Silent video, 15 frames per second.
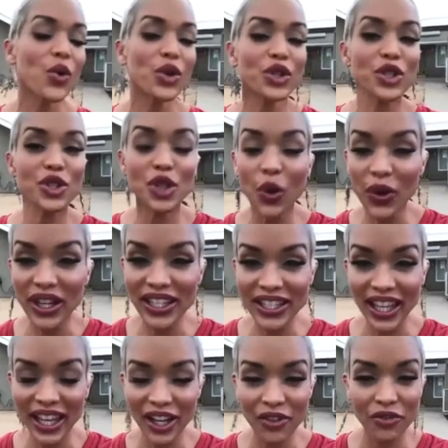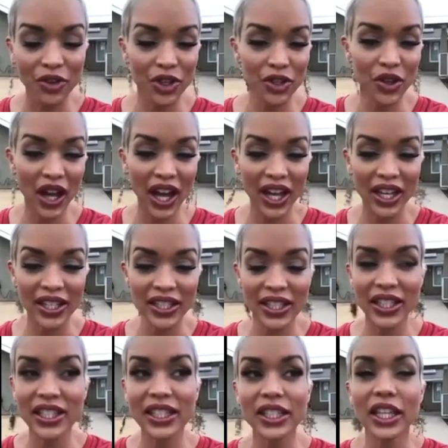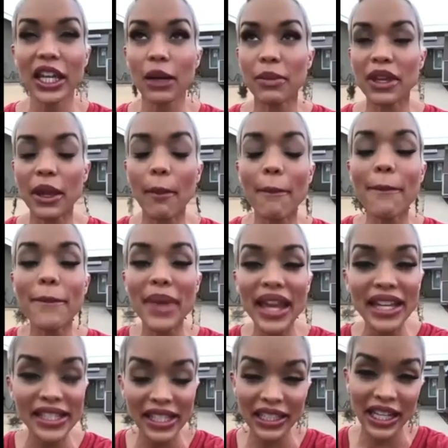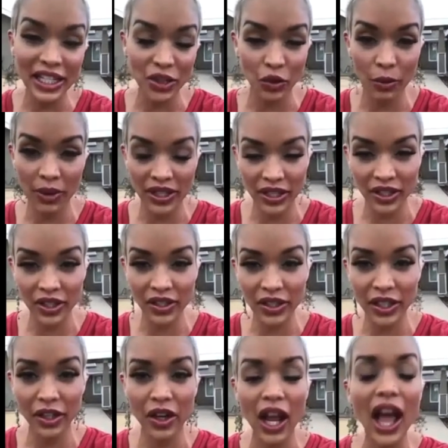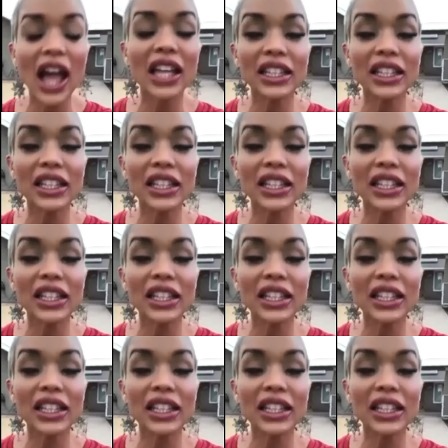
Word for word: We're so excited for you guys. This is going to be amazing last 3 months of this year.